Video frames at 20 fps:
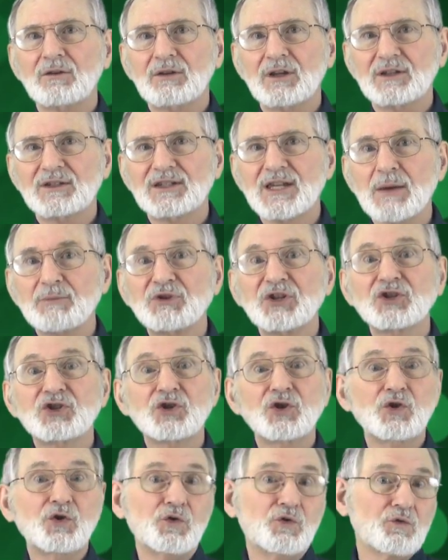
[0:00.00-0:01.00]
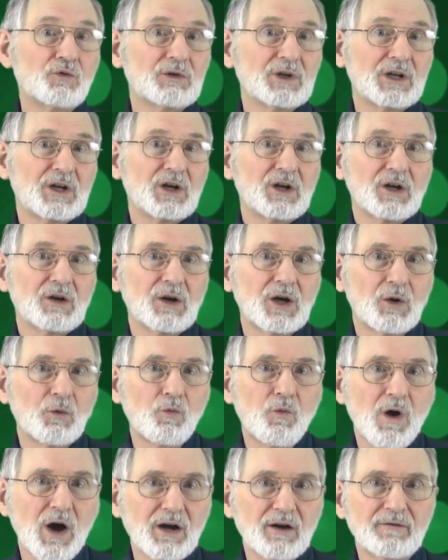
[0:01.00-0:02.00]
subject to
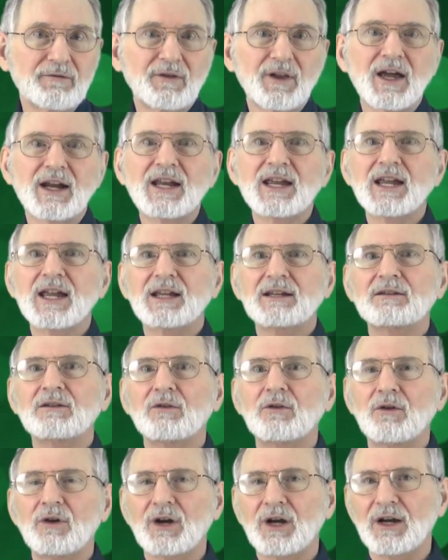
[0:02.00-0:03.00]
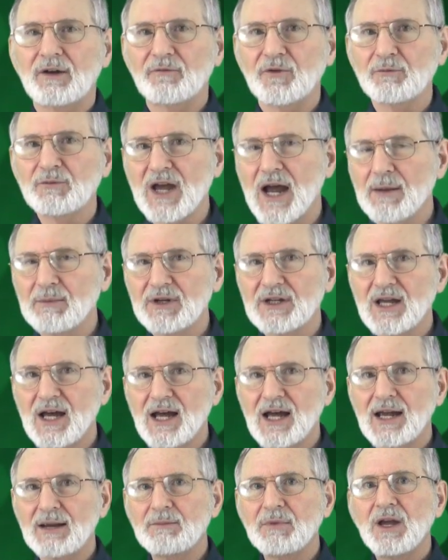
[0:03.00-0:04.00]
water flooding it from time to
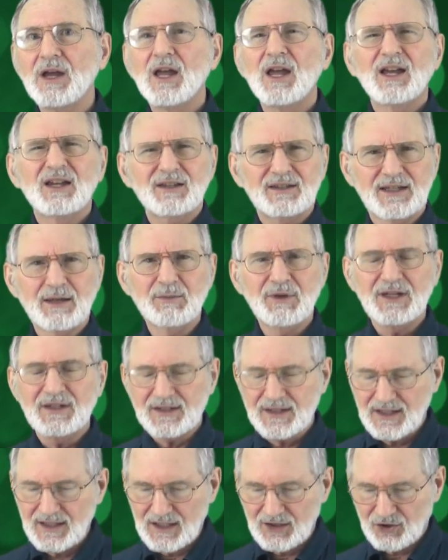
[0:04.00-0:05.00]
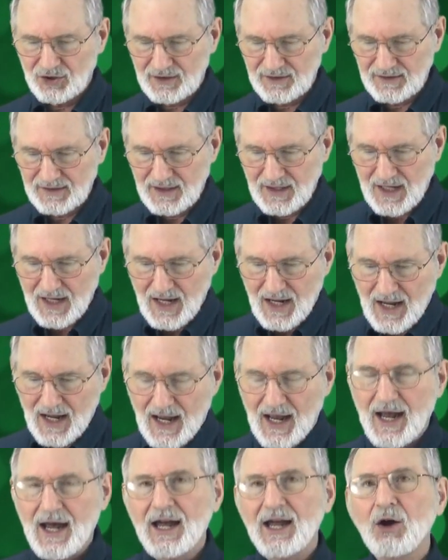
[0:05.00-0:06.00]
time, some of these conditions.
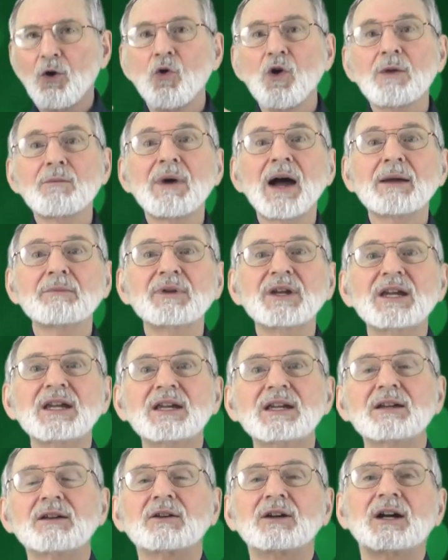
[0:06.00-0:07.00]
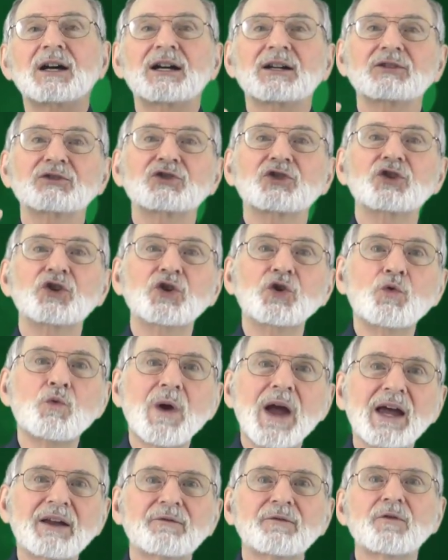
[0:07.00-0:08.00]
Or it might be too
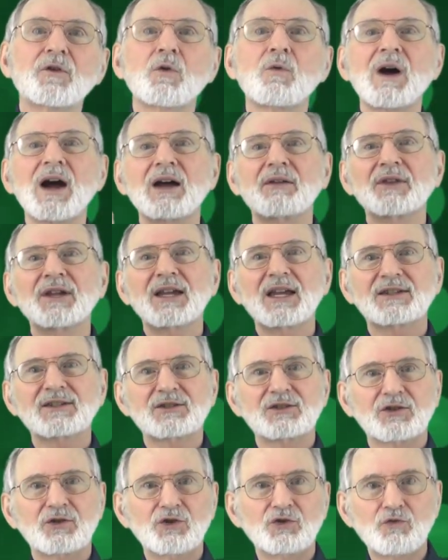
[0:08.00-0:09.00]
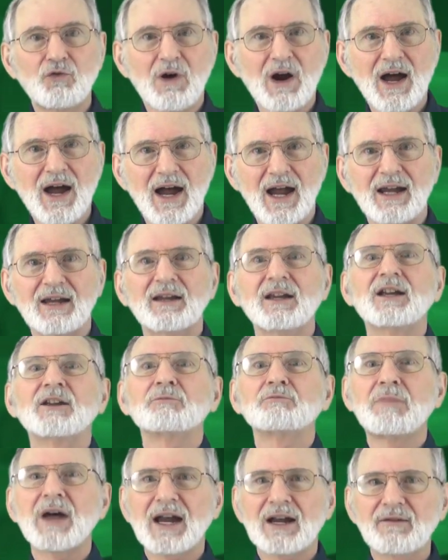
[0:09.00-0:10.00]
wet for a while and then gets too dry,
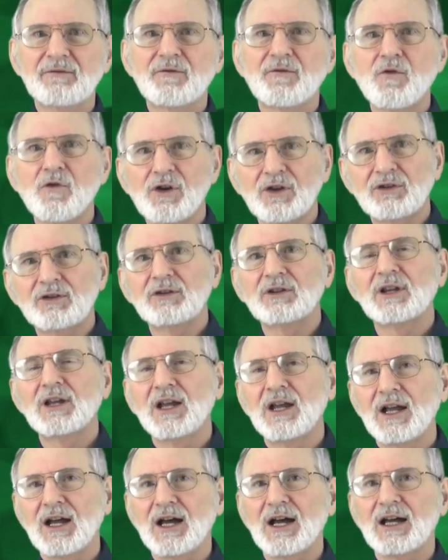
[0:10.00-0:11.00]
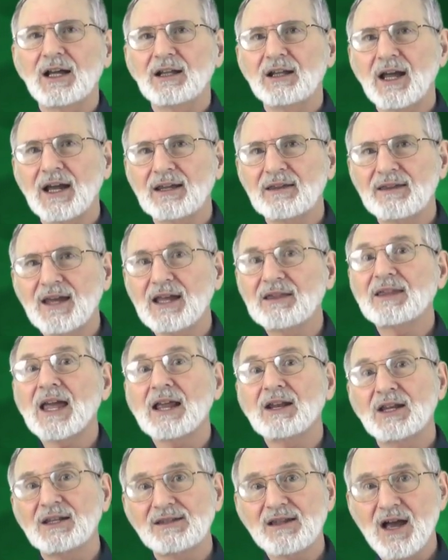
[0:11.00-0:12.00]
back and forth like that.
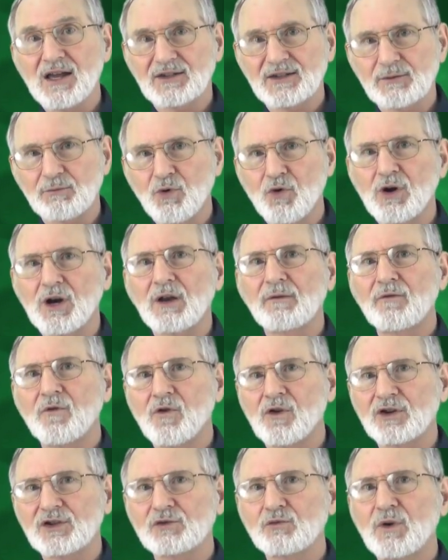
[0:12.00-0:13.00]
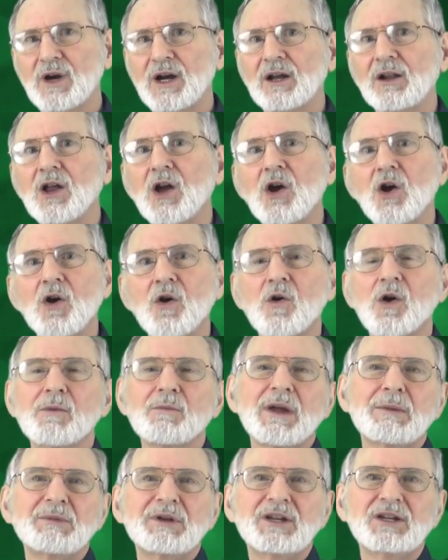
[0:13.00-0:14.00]
That does not support a forest well, or it
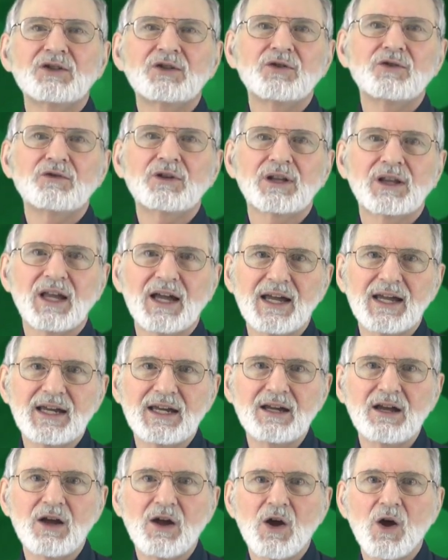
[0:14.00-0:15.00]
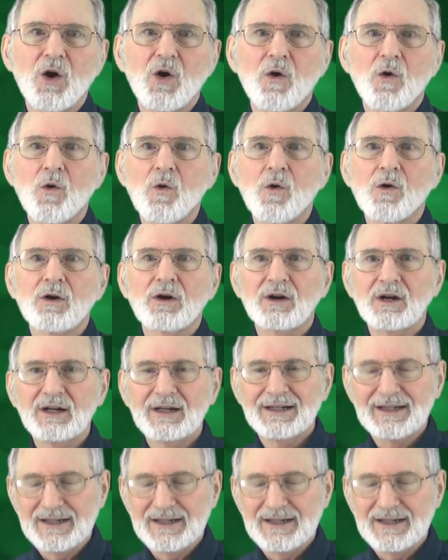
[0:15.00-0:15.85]
may be too clay or